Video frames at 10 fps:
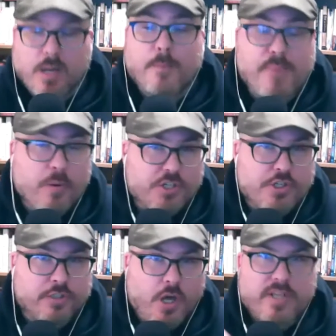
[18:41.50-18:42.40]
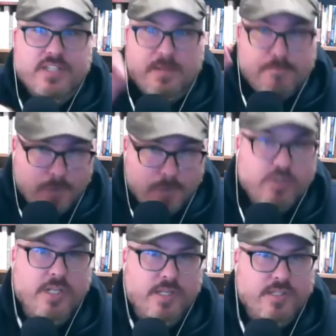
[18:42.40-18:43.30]
But what you'll notice in
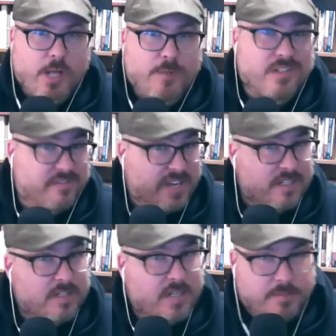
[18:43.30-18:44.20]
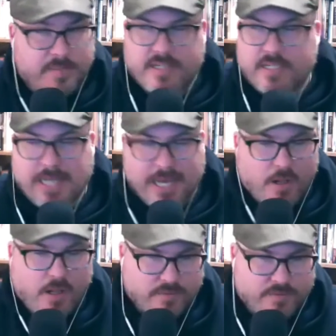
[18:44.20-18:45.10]
most of the Psalms of Lament, not
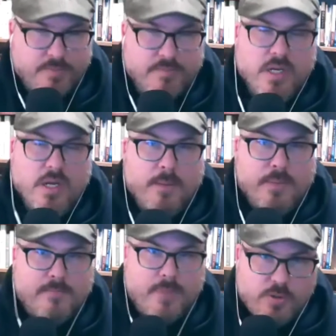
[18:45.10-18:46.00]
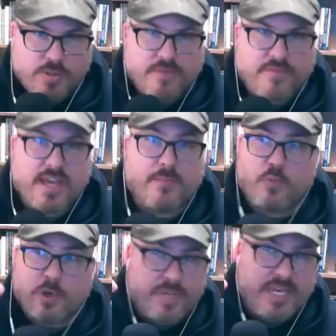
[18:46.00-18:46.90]
all of them, but most of them
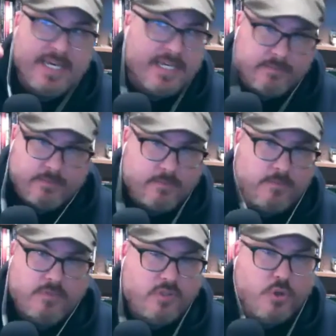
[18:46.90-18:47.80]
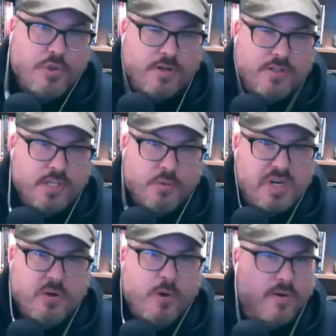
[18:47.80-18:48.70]
will be 2/3 to
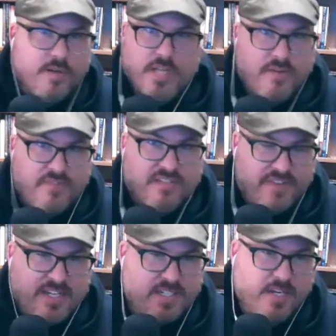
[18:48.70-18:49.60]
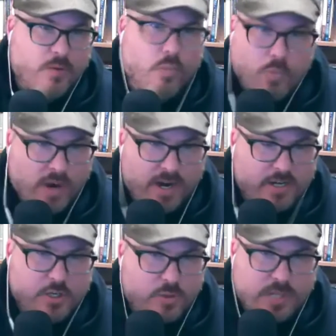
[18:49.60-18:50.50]
3/4 of this venting. Why are
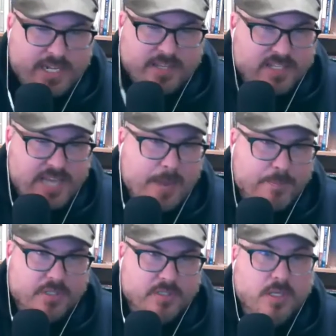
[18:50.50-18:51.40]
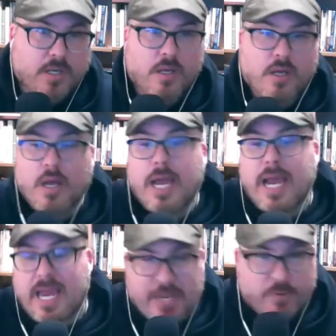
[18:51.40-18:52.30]
you letting this happen?
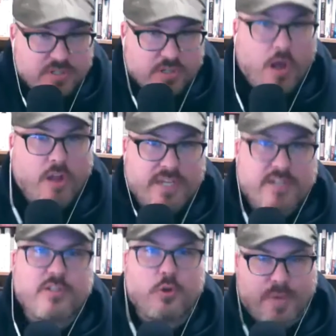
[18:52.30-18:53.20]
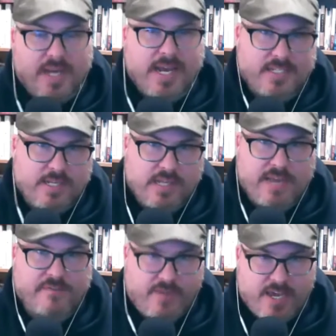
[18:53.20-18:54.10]
And they resolve into, but I still
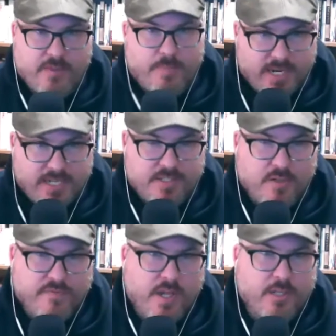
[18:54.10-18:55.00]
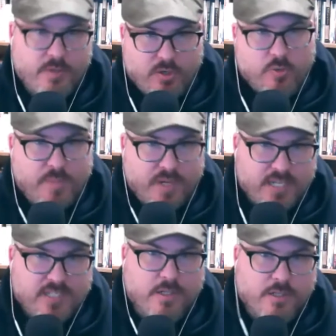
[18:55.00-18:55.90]
have faith, but I still follow you, but I
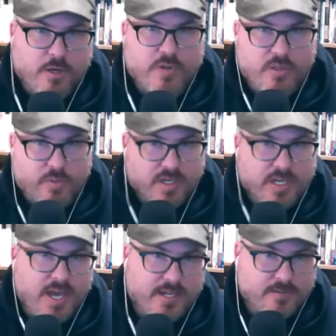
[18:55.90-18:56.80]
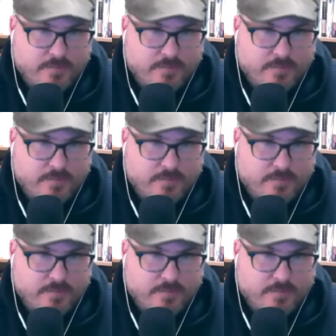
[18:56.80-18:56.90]
still know that you are God.